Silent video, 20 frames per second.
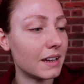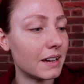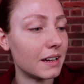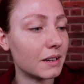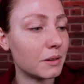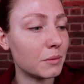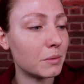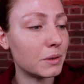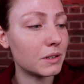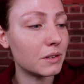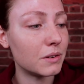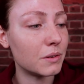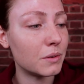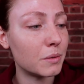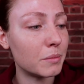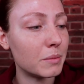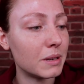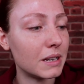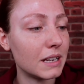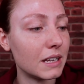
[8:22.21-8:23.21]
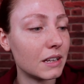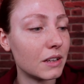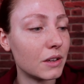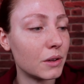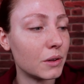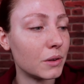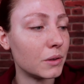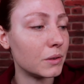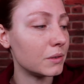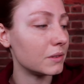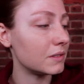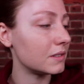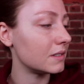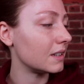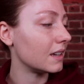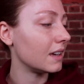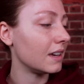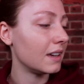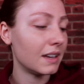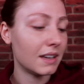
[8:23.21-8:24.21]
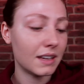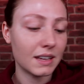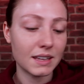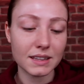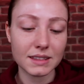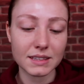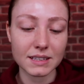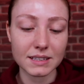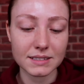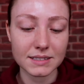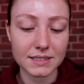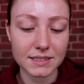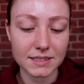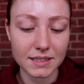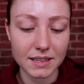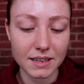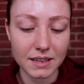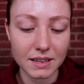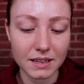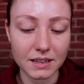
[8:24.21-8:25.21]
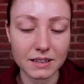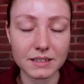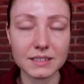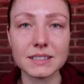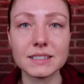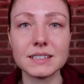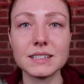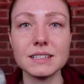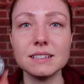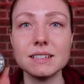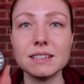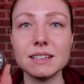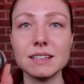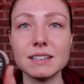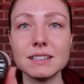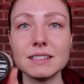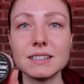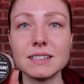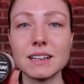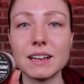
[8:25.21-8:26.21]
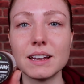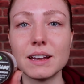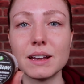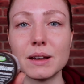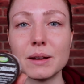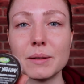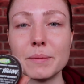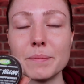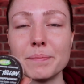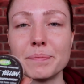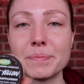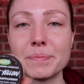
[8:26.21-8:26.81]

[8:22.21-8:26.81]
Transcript: I would normally use this tinted, I